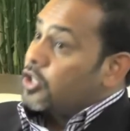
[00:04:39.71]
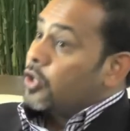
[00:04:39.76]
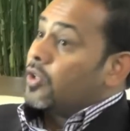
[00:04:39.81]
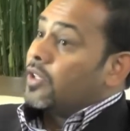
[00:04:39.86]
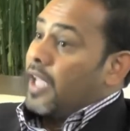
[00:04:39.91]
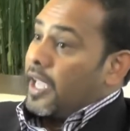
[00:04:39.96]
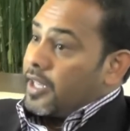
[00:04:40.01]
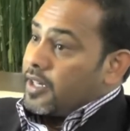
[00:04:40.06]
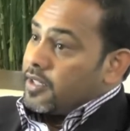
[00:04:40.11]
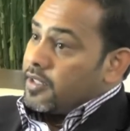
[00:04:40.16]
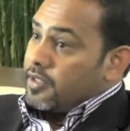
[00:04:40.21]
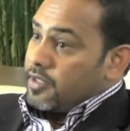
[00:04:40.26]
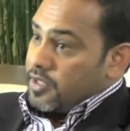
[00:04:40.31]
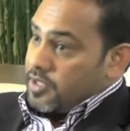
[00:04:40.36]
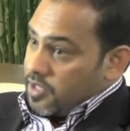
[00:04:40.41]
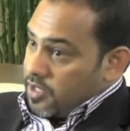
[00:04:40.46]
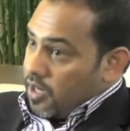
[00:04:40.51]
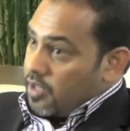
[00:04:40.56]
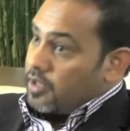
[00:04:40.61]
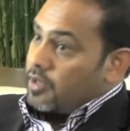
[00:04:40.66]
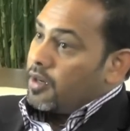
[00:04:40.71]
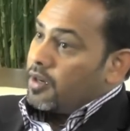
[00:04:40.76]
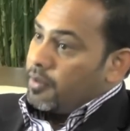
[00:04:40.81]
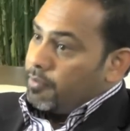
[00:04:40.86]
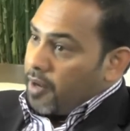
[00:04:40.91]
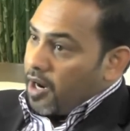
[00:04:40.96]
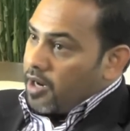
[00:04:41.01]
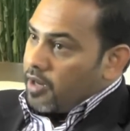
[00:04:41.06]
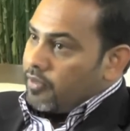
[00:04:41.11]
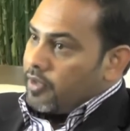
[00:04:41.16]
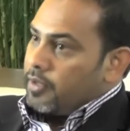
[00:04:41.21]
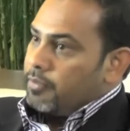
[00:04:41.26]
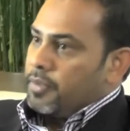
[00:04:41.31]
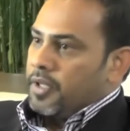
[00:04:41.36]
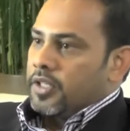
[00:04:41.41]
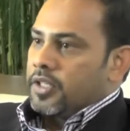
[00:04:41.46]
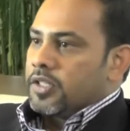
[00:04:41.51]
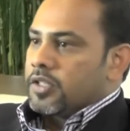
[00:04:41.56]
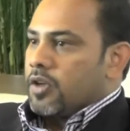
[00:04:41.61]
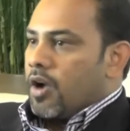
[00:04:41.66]
your data is the other part of it,
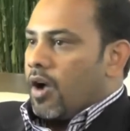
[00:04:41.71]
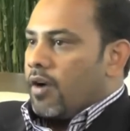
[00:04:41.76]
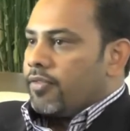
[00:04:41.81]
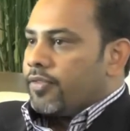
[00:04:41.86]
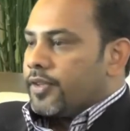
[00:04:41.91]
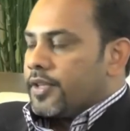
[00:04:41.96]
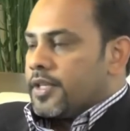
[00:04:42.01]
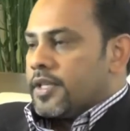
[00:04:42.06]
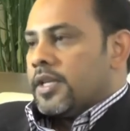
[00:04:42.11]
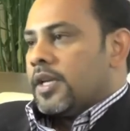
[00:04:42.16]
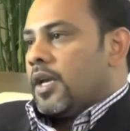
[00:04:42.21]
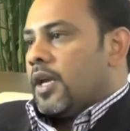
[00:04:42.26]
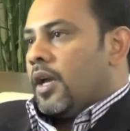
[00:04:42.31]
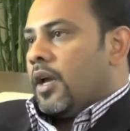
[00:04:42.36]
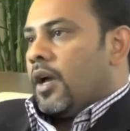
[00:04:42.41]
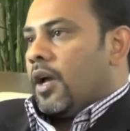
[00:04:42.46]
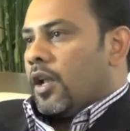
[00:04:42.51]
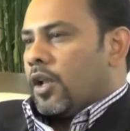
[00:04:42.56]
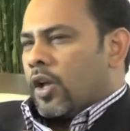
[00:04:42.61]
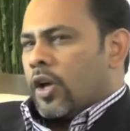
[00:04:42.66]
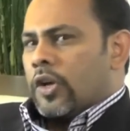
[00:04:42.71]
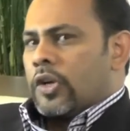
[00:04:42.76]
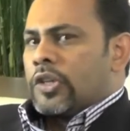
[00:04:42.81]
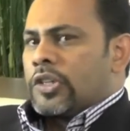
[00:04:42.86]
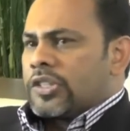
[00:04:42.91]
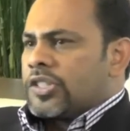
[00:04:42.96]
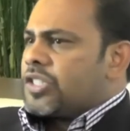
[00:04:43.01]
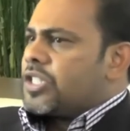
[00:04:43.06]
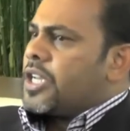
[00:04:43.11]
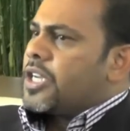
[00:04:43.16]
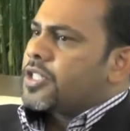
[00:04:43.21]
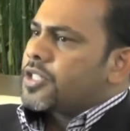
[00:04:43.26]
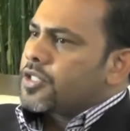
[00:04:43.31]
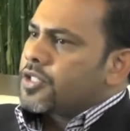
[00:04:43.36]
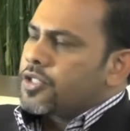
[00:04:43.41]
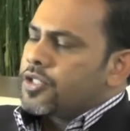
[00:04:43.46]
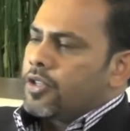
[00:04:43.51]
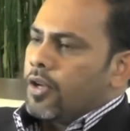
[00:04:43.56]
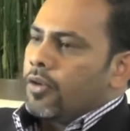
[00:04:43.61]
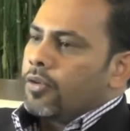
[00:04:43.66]
because often a lot of
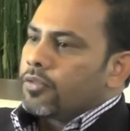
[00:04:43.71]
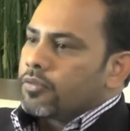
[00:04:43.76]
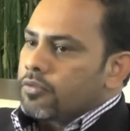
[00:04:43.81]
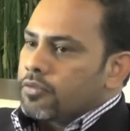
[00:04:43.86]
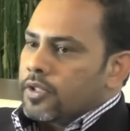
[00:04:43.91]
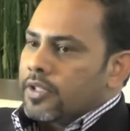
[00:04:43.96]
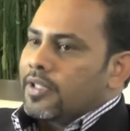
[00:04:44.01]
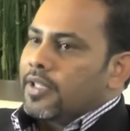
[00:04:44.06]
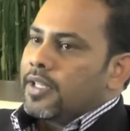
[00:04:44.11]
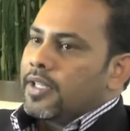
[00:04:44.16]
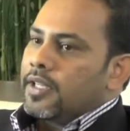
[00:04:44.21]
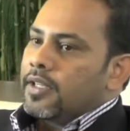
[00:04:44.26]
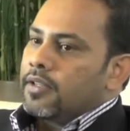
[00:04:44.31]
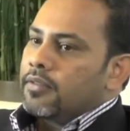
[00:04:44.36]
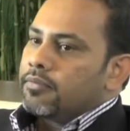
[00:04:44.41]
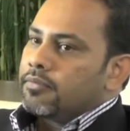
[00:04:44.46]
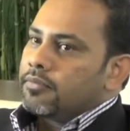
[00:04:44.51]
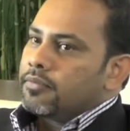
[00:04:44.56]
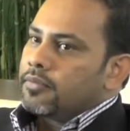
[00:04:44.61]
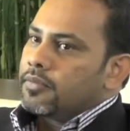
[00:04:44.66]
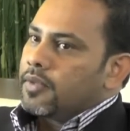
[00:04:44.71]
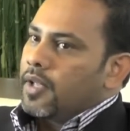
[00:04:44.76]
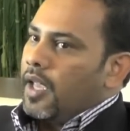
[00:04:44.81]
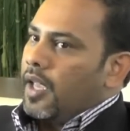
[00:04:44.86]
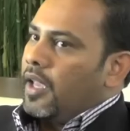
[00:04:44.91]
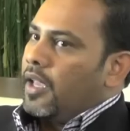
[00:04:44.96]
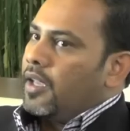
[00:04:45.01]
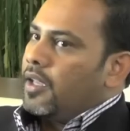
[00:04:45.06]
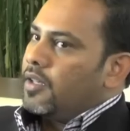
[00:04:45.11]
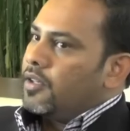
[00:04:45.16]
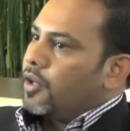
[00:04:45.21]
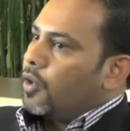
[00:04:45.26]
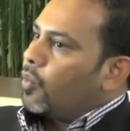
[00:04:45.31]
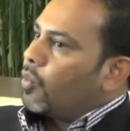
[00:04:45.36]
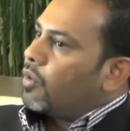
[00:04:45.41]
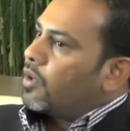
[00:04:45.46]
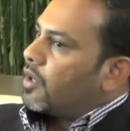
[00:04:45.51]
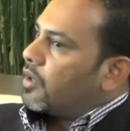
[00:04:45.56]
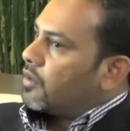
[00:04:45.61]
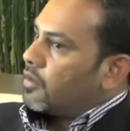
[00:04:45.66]
organizations don't really know
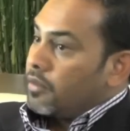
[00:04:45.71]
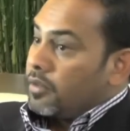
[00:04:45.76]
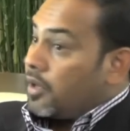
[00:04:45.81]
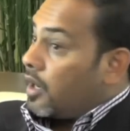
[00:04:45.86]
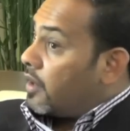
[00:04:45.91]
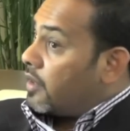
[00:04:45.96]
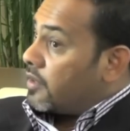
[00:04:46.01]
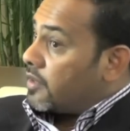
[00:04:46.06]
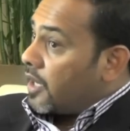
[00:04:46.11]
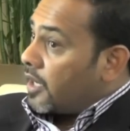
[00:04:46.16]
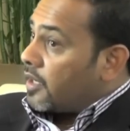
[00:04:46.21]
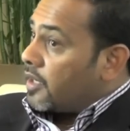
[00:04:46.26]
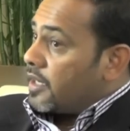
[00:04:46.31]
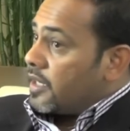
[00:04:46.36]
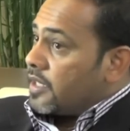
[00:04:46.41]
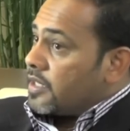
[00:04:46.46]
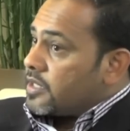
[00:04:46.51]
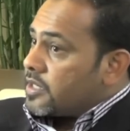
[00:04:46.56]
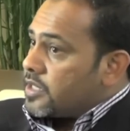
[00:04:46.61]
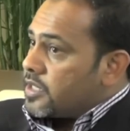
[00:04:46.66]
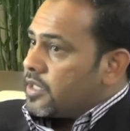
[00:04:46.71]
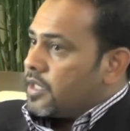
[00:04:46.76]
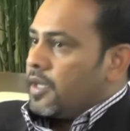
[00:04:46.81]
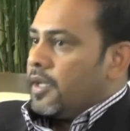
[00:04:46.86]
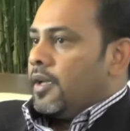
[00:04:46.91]
where a lot of the data is.